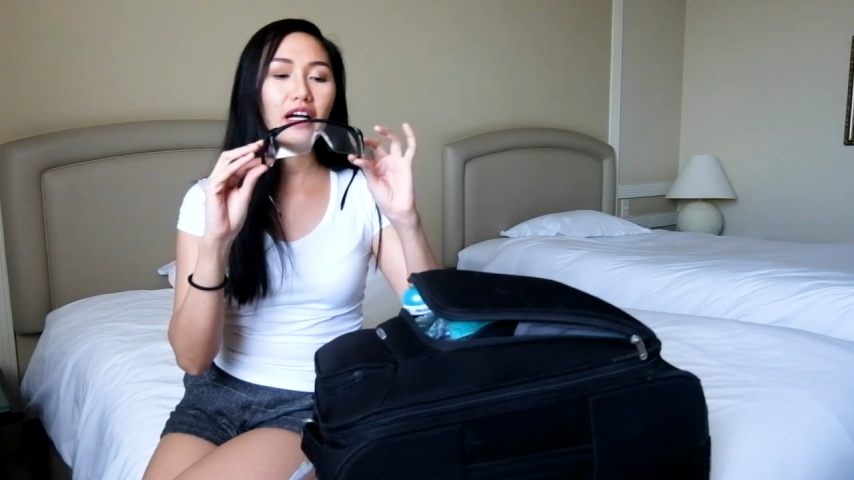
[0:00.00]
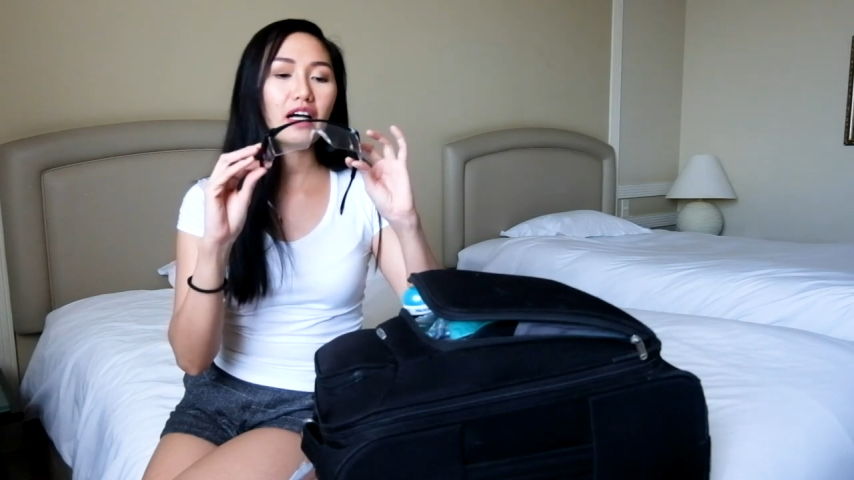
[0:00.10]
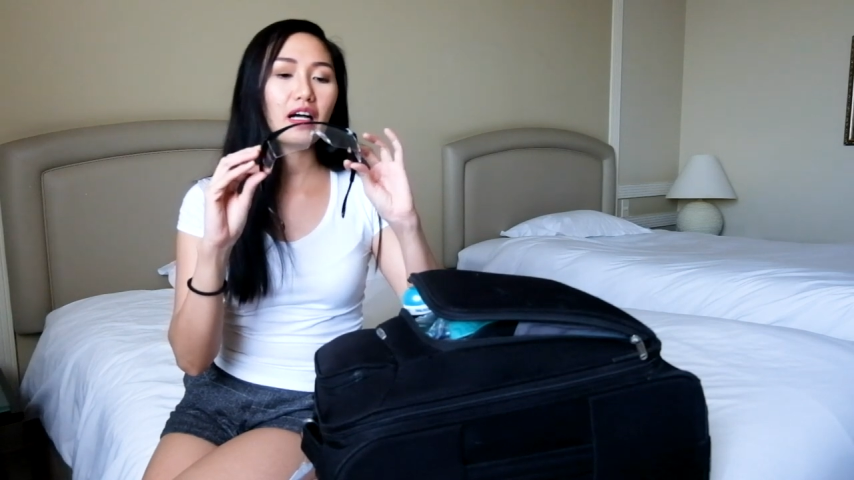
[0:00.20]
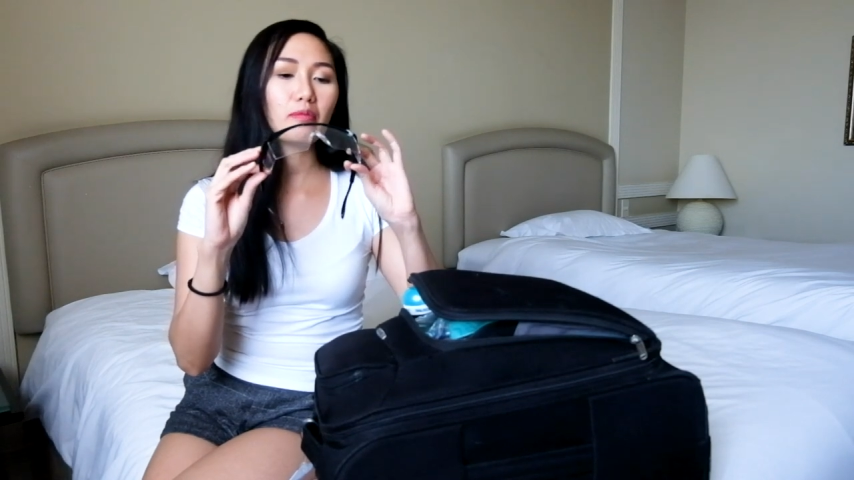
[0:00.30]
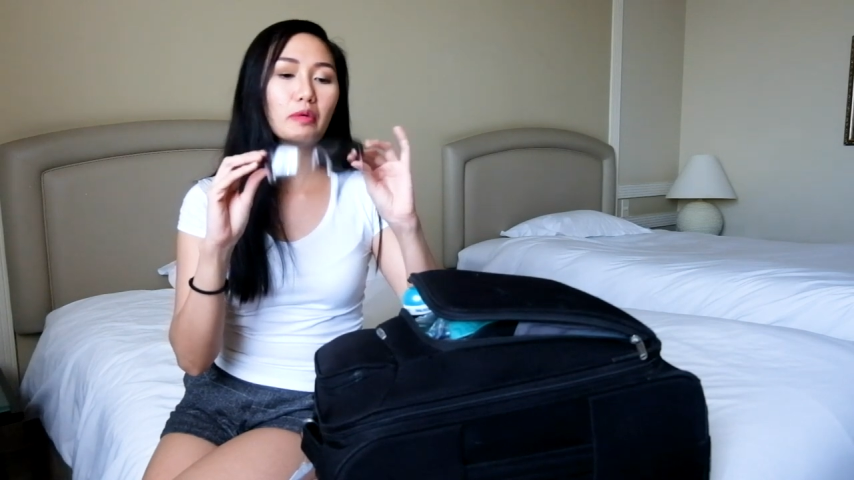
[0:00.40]

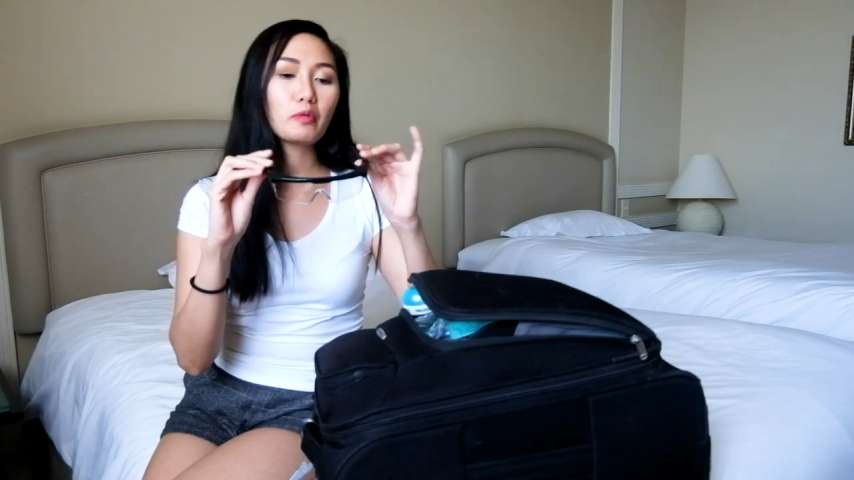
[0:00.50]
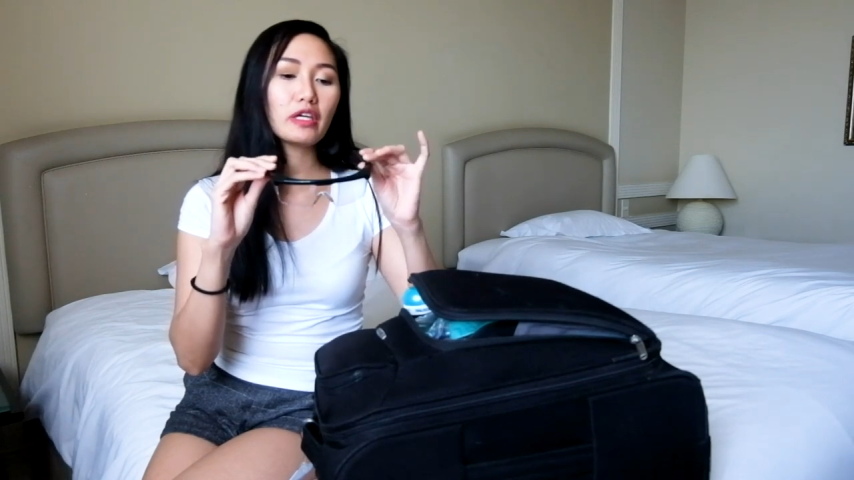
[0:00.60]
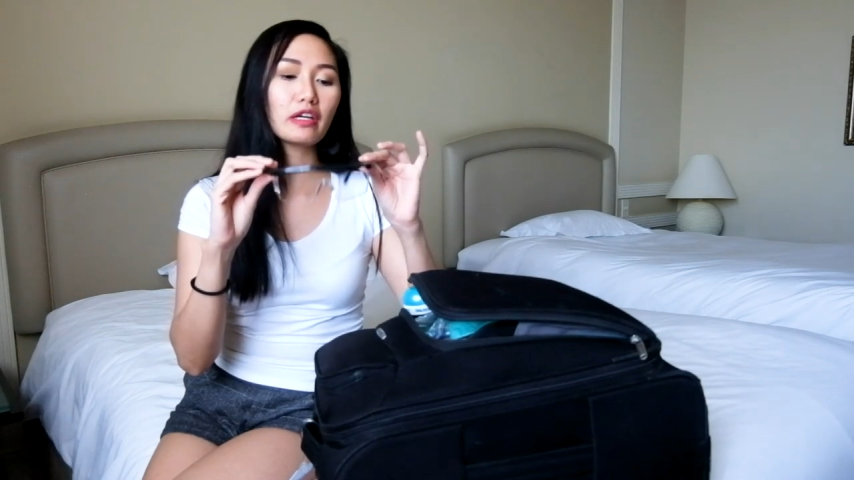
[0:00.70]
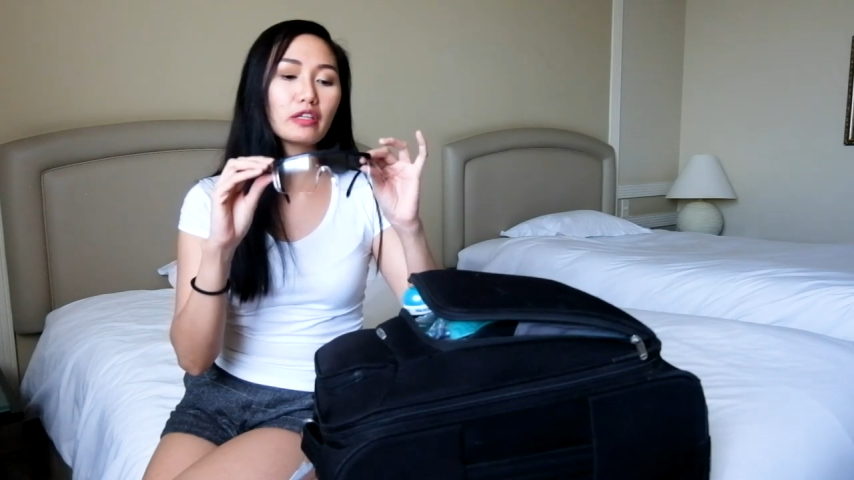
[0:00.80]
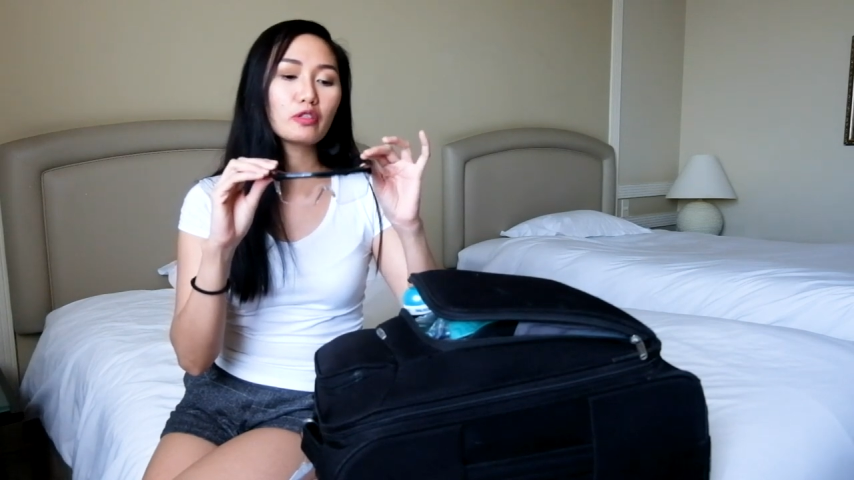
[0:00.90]
um,
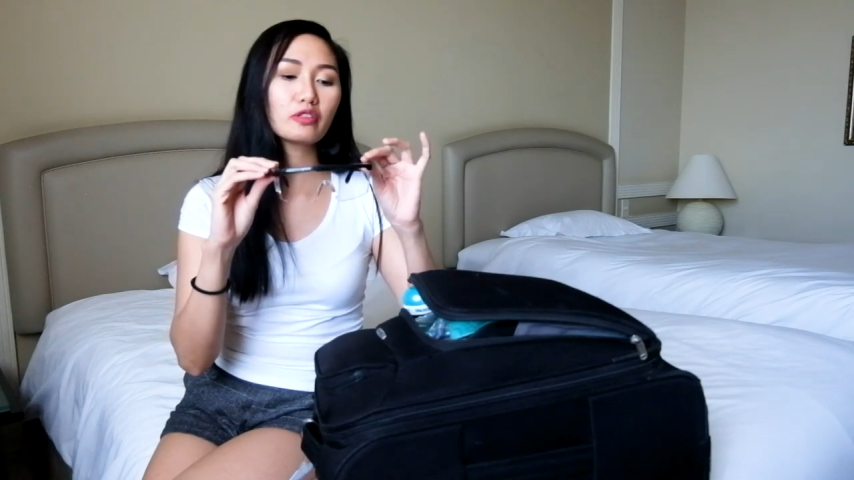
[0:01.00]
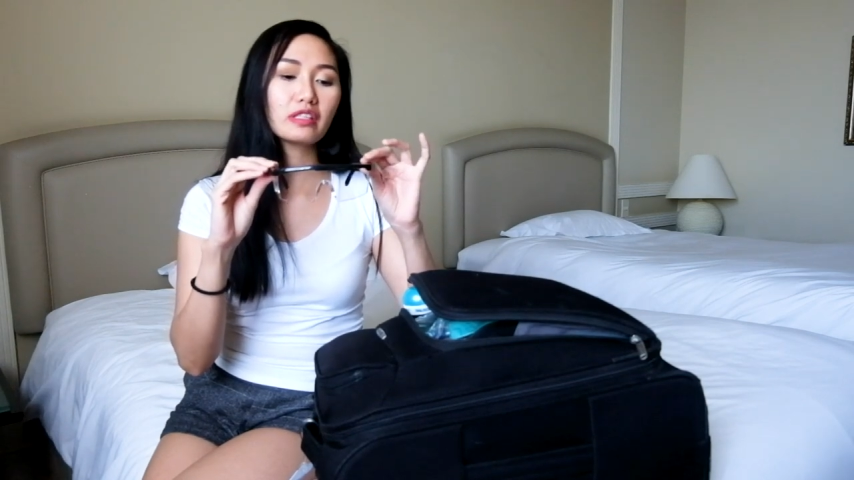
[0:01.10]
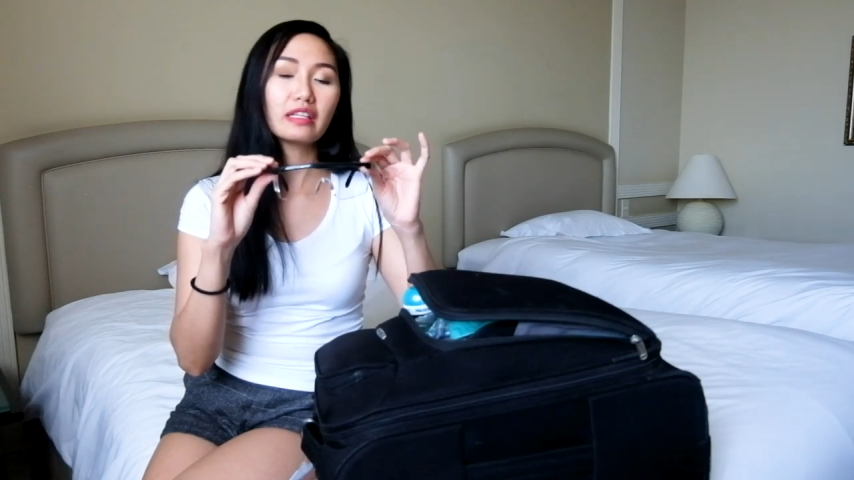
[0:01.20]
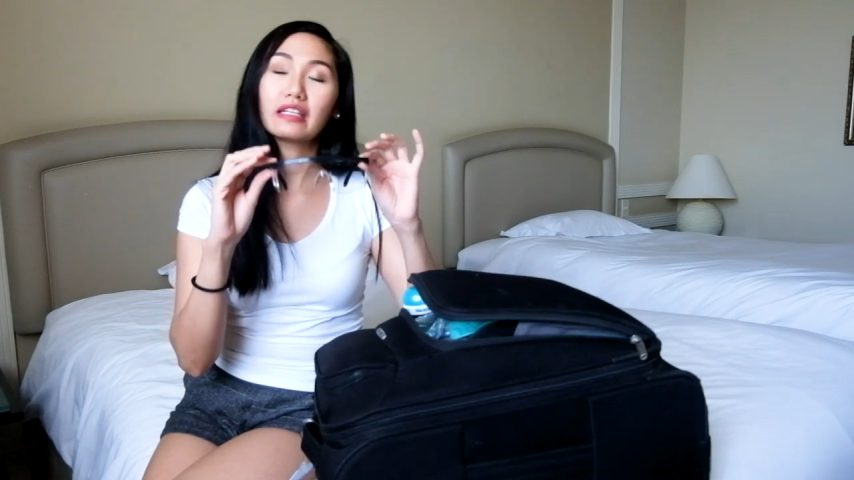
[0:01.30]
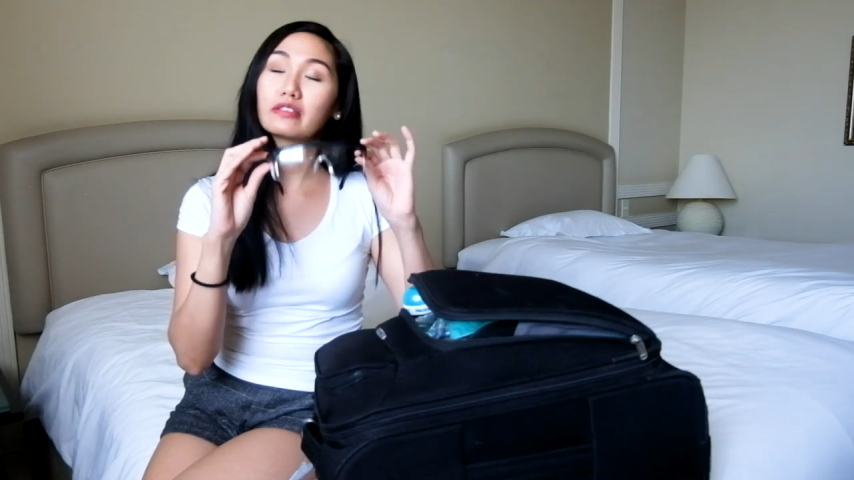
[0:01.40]
we are
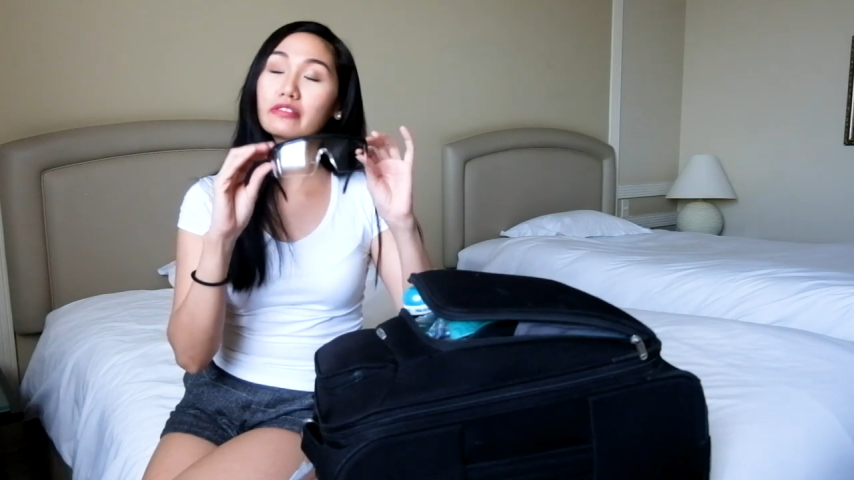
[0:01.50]
using it